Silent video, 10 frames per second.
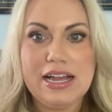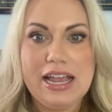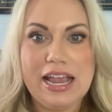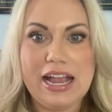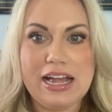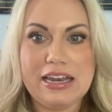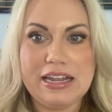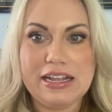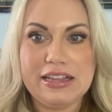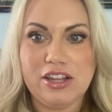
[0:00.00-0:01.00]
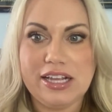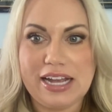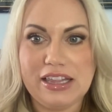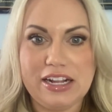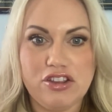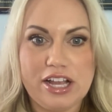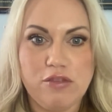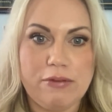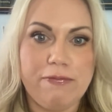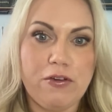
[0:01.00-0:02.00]
And until the guideline change,
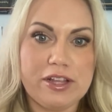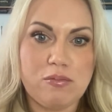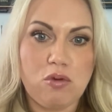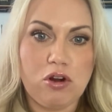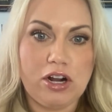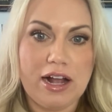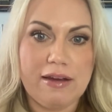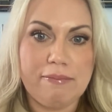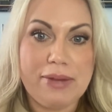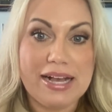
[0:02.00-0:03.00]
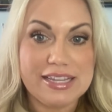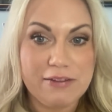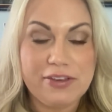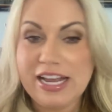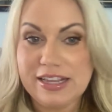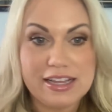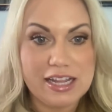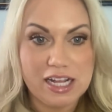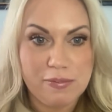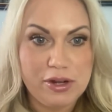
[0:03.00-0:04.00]
we focused more on positive cases in
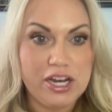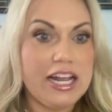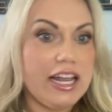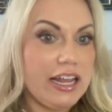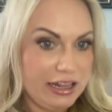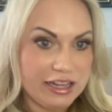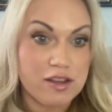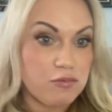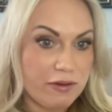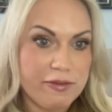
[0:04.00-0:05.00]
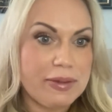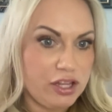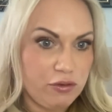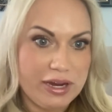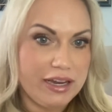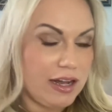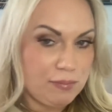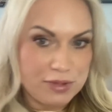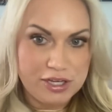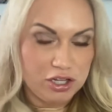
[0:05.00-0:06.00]
the community. This is what we've been doing up
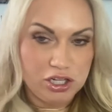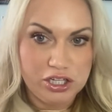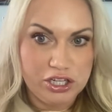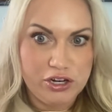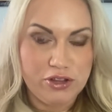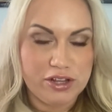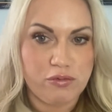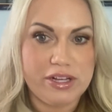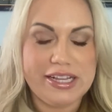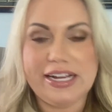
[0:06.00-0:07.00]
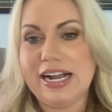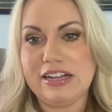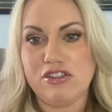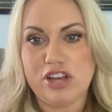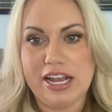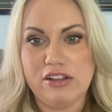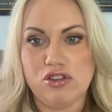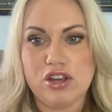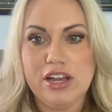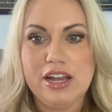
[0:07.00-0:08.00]
till, this recent guidance change.
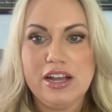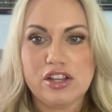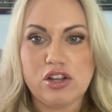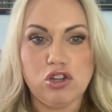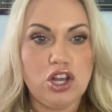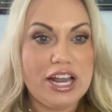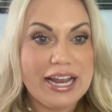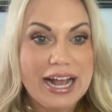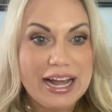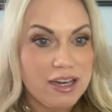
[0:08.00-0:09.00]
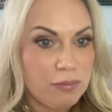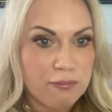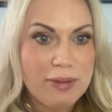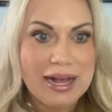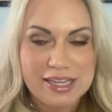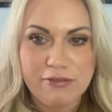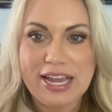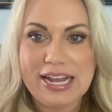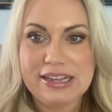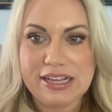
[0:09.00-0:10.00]
So looking at number of positive
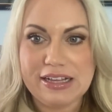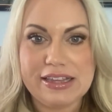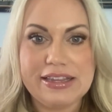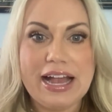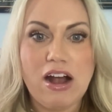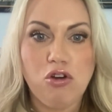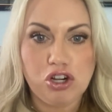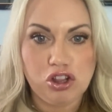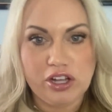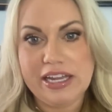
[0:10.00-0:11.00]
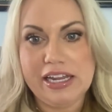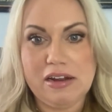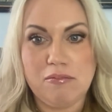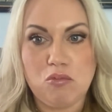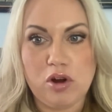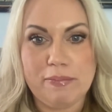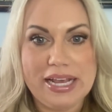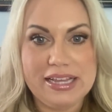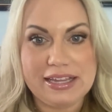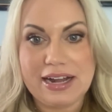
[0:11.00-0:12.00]
cases. Now they're looking more
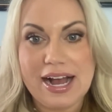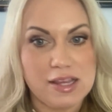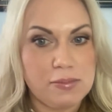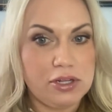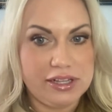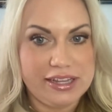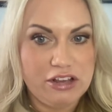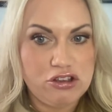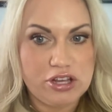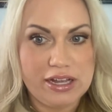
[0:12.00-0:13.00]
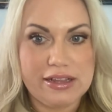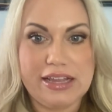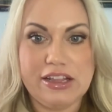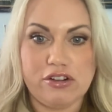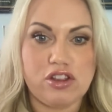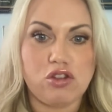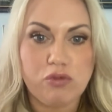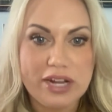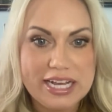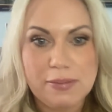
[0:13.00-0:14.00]
based on hospitalizations. And there's
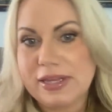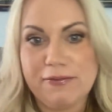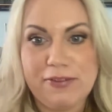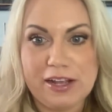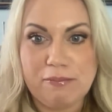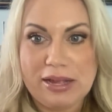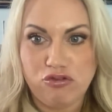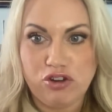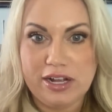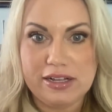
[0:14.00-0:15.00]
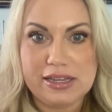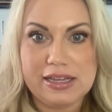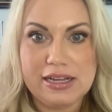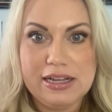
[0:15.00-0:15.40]
3 specific metrics